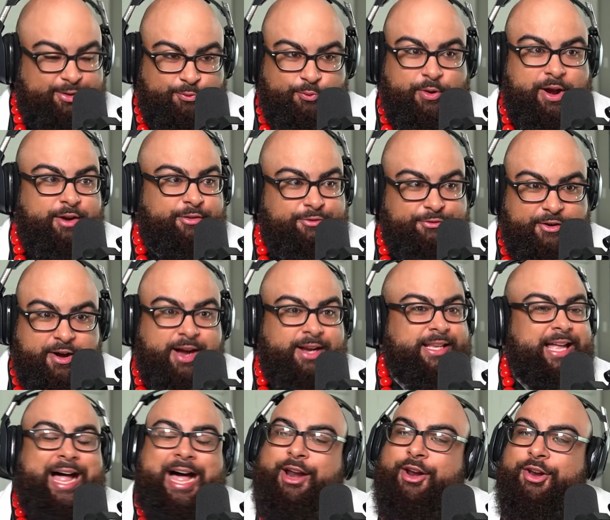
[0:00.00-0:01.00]
We're fucked.
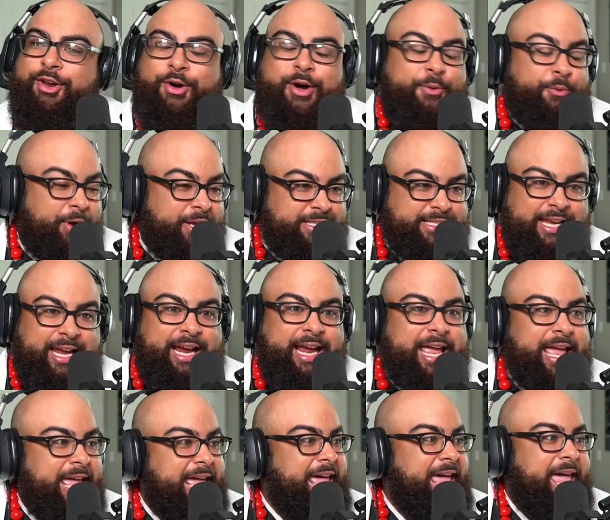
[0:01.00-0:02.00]
I don't know what's like
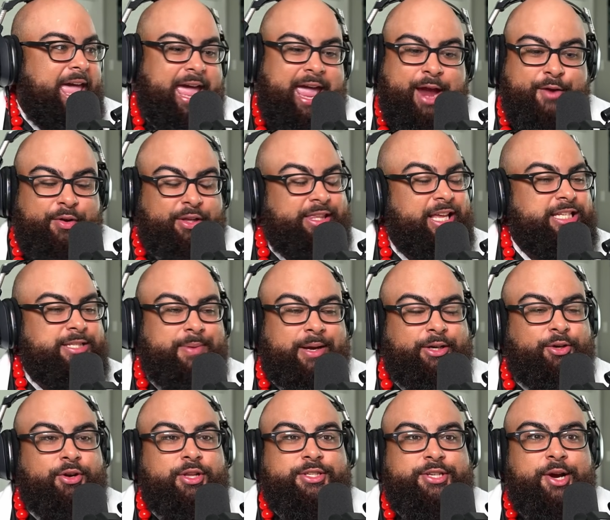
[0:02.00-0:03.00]
everything's about to
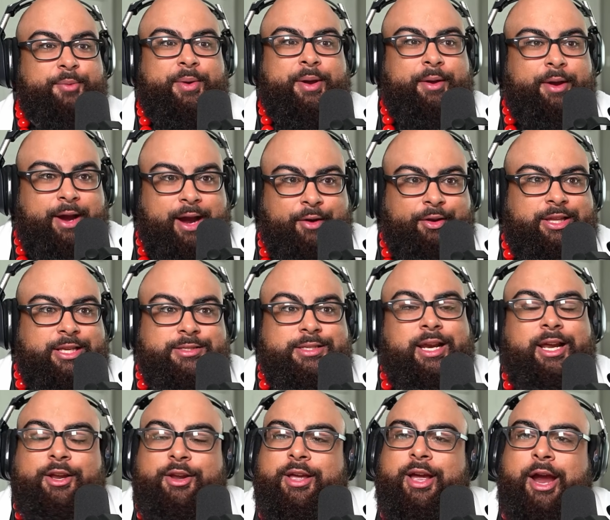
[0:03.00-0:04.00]
go to turn. Everything's gonna
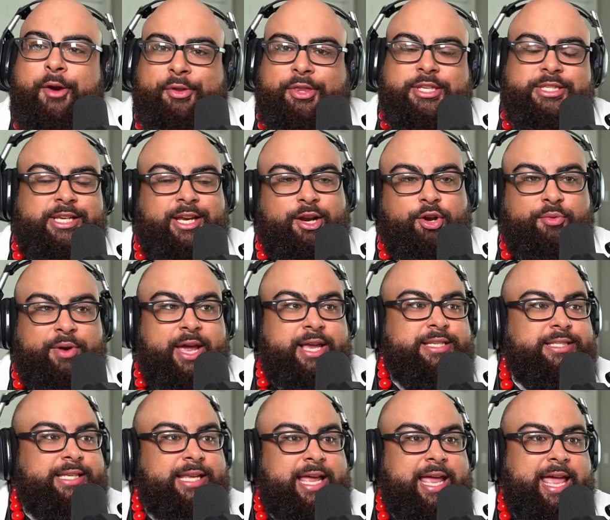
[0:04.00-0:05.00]
get everything's gonna get
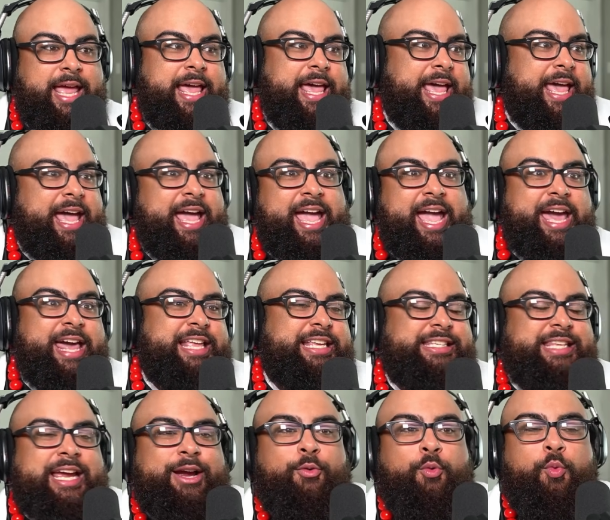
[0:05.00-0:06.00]
erased it's
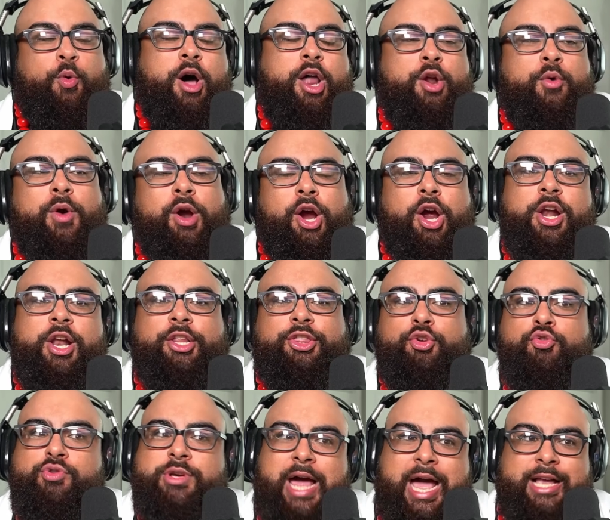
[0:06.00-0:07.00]
like, what are we gonna
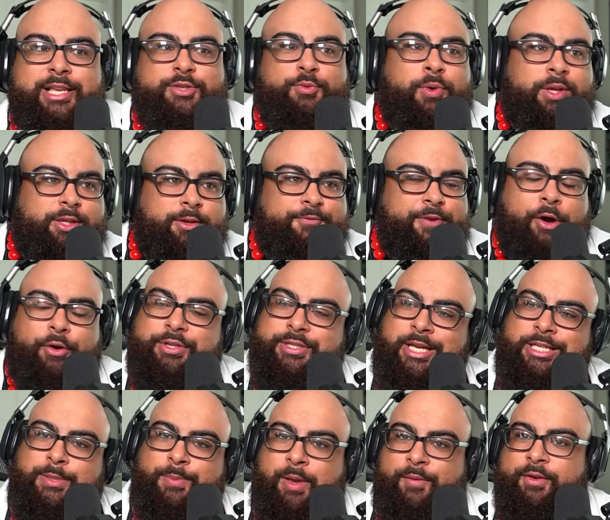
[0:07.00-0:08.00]
do next? What the fuck was
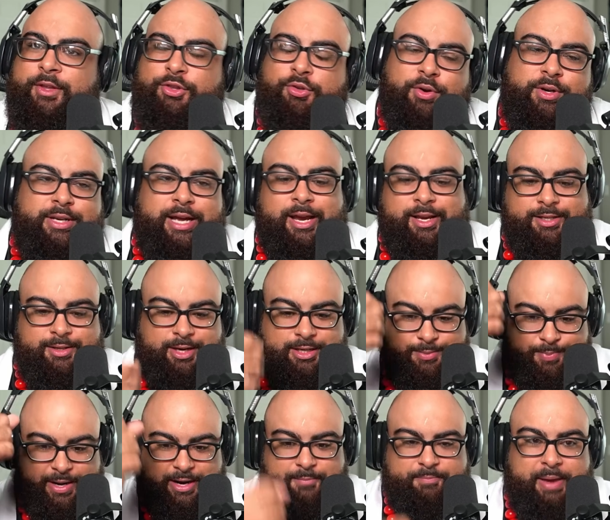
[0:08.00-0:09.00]
Ichiban even doing that he's, he's
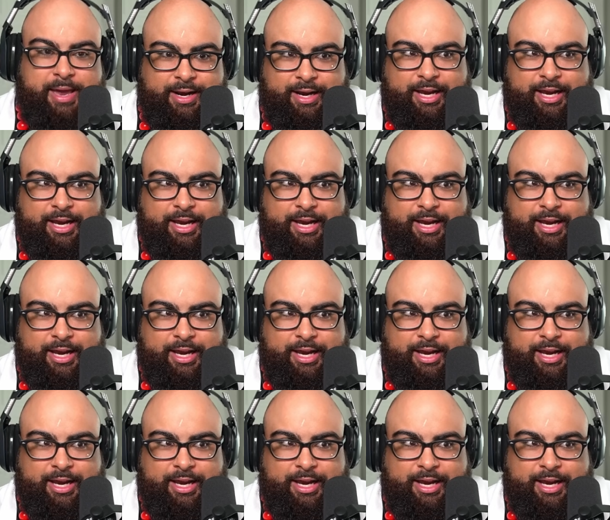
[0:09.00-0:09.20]
about to paint?